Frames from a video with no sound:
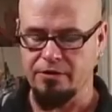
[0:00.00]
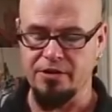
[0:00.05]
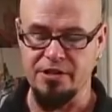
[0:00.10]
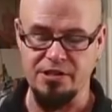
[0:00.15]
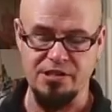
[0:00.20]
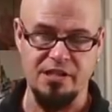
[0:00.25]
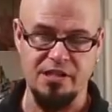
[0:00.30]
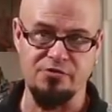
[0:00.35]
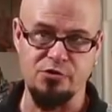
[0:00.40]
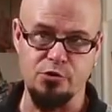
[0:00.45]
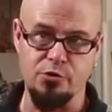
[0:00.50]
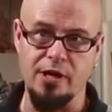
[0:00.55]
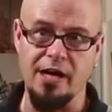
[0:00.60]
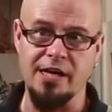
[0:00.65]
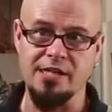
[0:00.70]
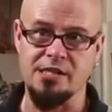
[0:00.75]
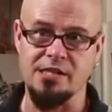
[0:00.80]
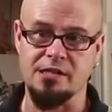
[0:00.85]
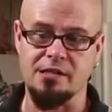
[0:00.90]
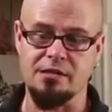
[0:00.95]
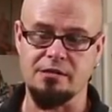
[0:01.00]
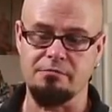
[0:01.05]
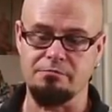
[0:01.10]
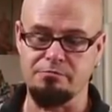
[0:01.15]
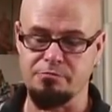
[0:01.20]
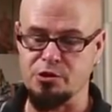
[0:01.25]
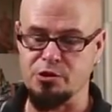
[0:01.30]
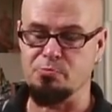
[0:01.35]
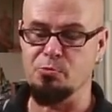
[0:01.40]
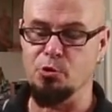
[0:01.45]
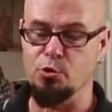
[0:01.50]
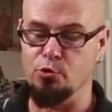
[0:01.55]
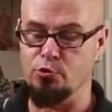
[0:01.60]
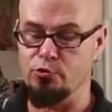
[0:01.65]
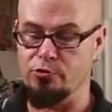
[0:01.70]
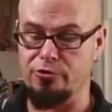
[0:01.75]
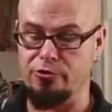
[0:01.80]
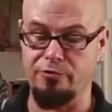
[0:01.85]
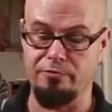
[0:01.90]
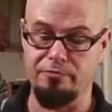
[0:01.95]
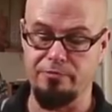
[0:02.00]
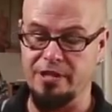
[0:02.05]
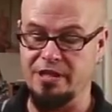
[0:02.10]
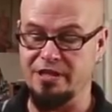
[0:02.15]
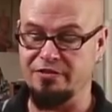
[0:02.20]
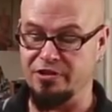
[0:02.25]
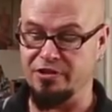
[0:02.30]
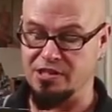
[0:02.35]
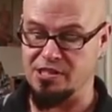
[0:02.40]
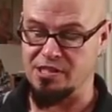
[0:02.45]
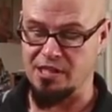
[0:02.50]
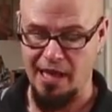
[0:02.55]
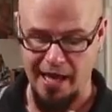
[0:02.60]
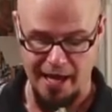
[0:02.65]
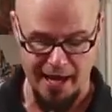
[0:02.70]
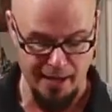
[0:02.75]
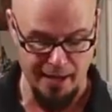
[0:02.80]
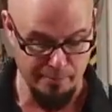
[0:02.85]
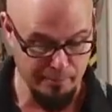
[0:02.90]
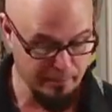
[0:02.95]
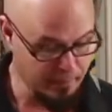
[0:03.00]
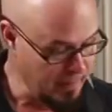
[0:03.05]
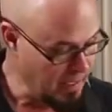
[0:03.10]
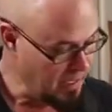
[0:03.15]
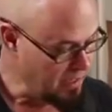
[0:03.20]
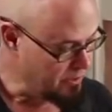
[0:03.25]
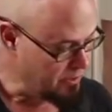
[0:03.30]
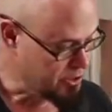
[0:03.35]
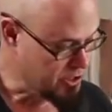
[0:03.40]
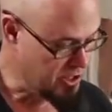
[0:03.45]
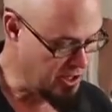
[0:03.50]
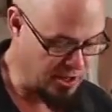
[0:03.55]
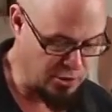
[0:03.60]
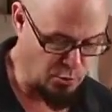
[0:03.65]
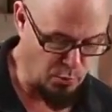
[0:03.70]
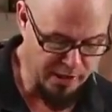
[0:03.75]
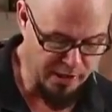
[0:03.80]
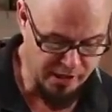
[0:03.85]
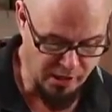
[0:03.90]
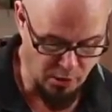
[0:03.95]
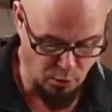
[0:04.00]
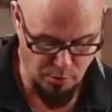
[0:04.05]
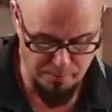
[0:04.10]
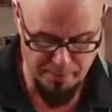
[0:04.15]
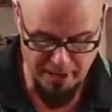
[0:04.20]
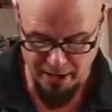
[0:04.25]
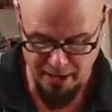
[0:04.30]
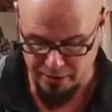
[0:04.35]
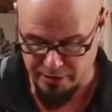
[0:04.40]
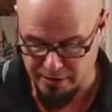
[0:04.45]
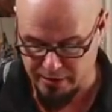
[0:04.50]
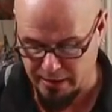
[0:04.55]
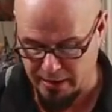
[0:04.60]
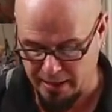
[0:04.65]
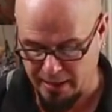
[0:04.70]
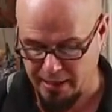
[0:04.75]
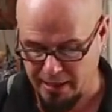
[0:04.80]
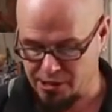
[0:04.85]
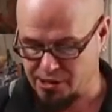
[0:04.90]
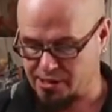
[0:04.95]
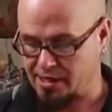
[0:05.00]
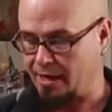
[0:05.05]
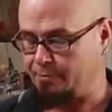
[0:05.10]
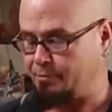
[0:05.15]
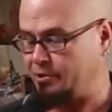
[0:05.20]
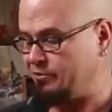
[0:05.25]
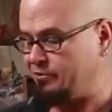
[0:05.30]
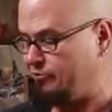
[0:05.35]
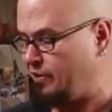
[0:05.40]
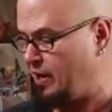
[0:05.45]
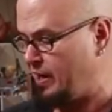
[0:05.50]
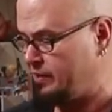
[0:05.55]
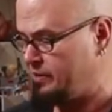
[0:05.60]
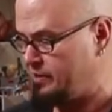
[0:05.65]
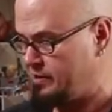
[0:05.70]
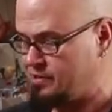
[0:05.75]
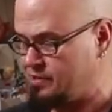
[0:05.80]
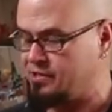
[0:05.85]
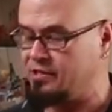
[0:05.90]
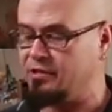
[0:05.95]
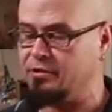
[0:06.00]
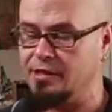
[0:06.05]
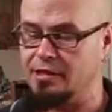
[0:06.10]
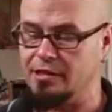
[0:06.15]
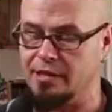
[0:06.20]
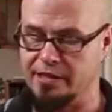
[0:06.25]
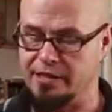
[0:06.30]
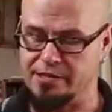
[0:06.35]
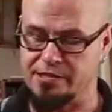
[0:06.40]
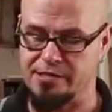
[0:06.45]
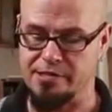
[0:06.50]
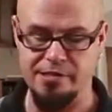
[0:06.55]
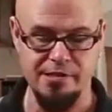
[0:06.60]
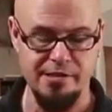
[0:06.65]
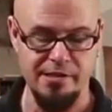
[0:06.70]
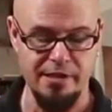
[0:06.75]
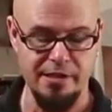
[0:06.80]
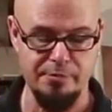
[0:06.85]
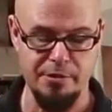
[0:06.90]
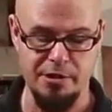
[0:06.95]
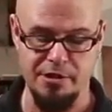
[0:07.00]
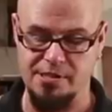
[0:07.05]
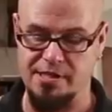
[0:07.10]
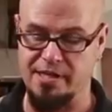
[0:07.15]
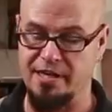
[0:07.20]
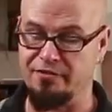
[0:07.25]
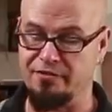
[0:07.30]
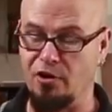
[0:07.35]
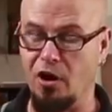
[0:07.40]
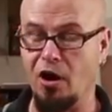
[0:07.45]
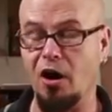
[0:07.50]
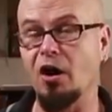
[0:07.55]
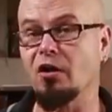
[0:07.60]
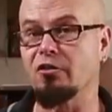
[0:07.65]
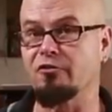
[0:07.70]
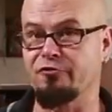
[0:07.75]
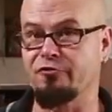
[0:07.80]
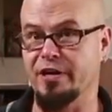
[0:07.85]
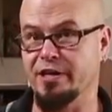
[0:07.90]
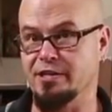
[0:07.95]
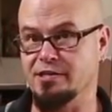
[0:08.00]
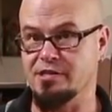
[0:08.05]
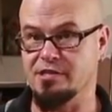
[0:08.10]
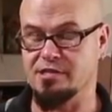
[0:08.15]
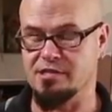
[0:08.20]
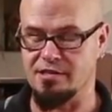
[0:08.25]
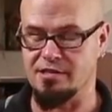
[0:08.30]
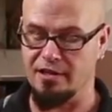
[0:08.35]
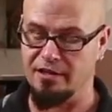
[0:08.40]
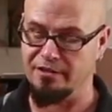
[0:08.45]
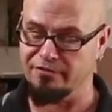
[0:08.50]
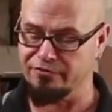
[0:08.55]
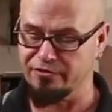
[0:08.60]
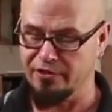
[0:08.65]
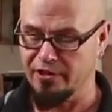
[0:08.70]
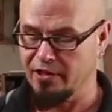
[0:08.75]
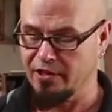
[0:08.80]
this gives you a nice, smooth, even slab. There's another way to go about it, and I just happened to find these here at Legacy today because they have all the fancy stuff.